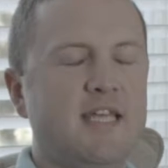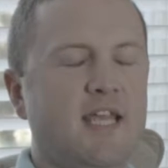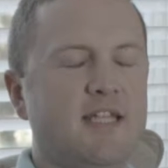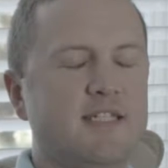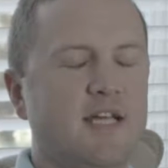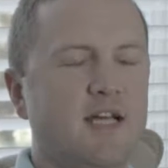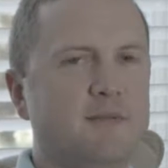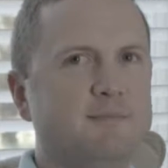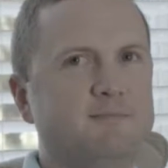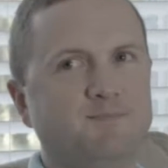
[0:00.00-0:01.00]
And
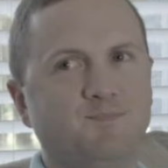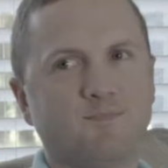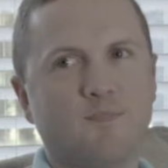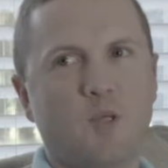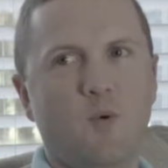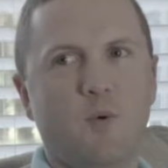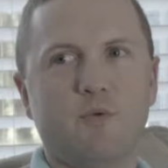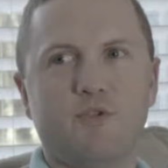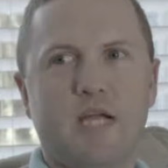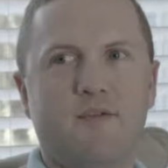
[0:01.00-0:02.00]

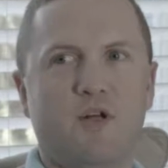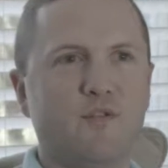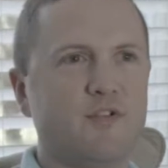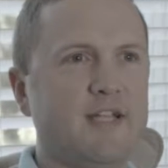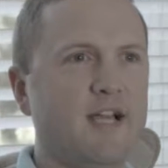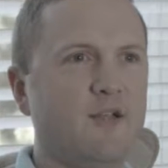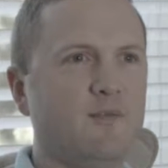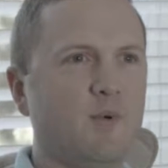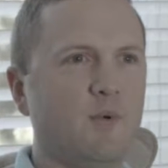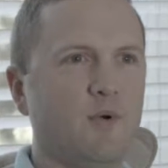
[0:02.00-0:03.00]
we would drive all over
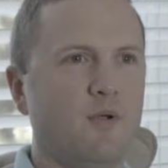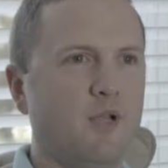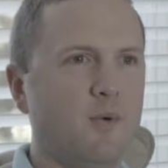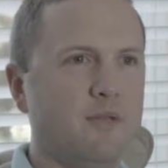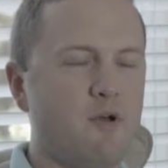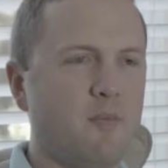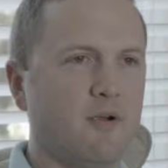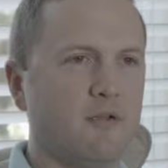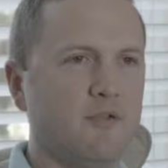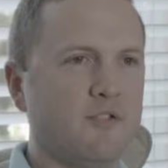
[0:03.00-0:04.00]
town. We live up
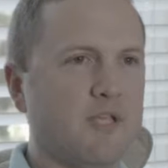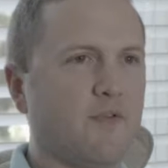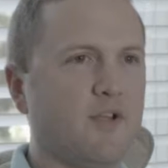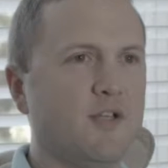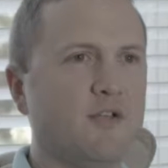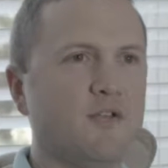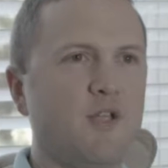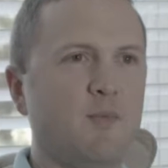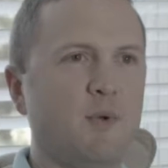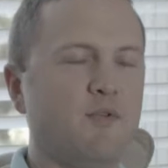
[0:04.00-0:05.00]
here close to Zephyr
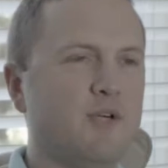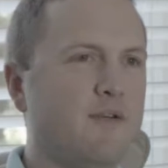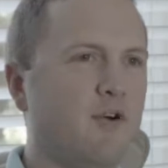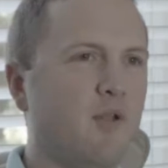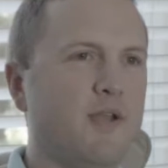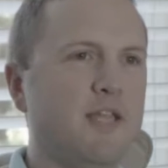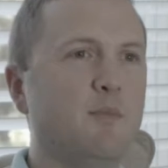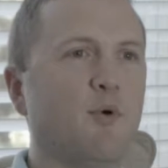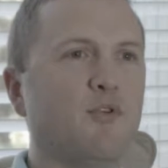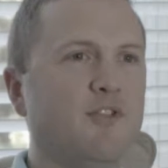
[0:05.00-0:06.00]
Hills, and we would drive all the way to
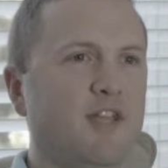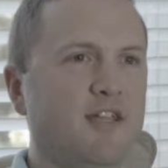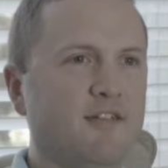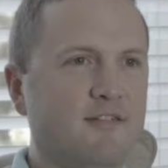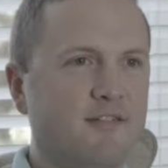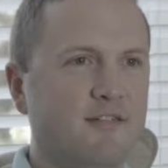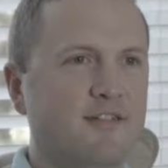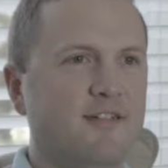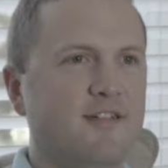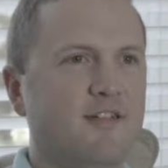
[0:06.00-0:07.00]
Ybor City
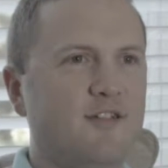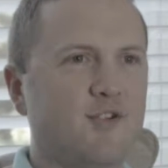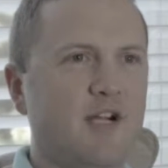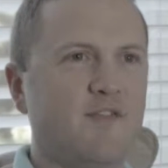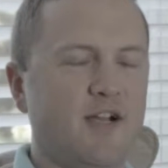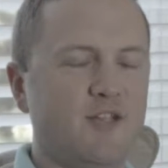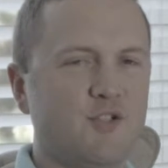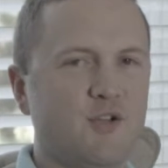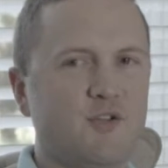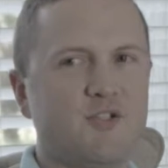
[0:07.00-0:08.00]
trying to find a
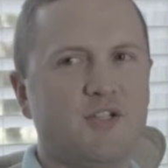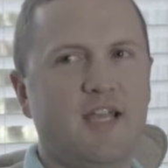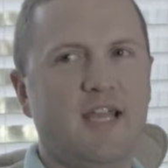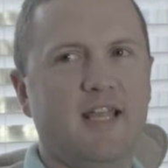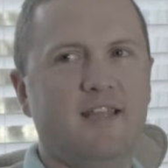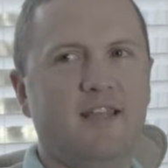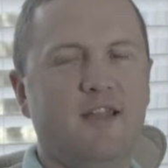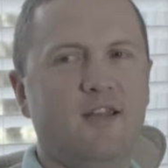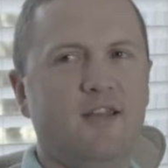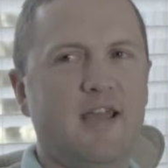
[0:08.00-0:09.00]
church. And
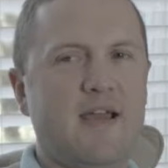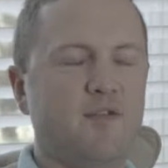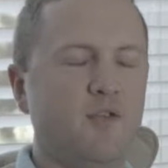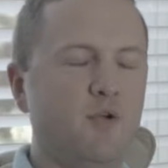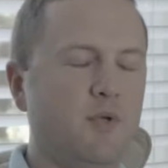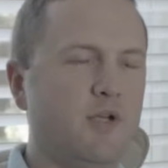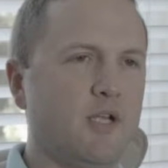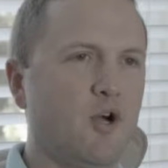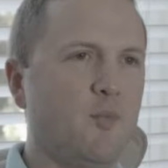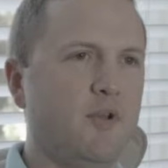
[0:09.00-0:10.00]
then after the new
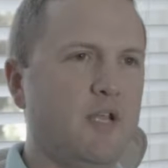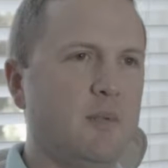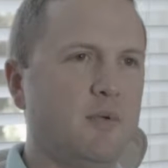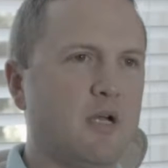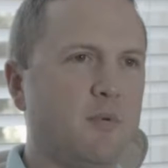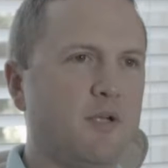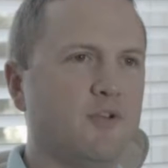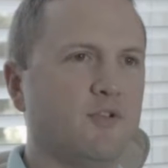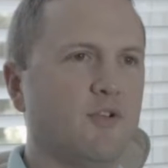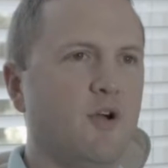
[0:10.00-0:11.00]
building opened up a couple
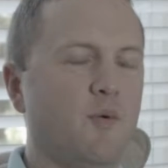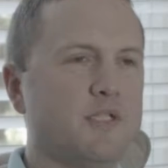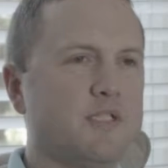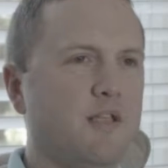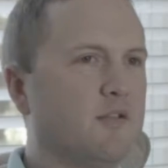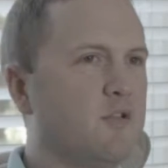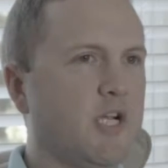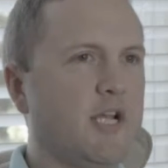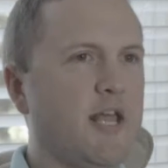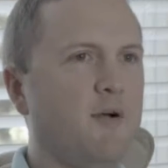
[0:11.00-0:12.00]
years ago, we just said, let's go
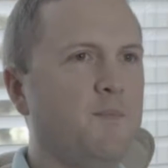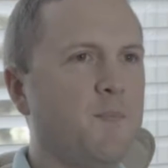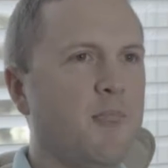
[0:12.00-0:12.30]
check it out.